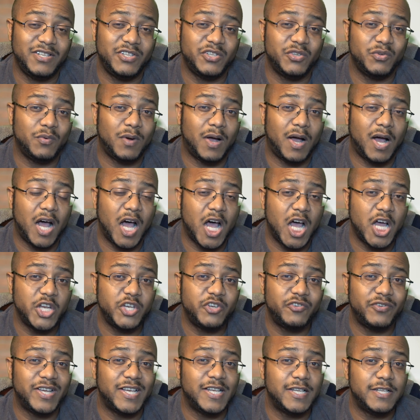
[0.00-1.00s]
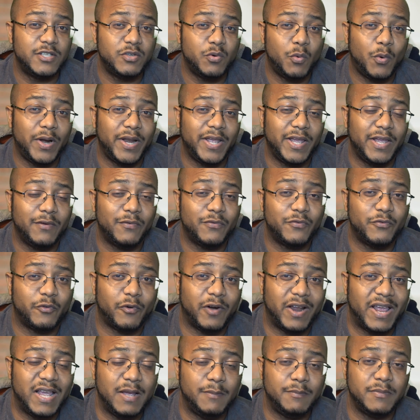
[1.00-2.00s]
to 120
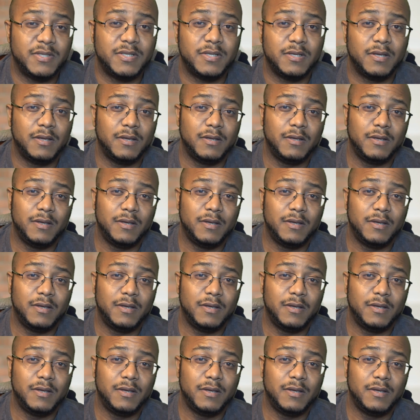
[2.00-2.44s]
frames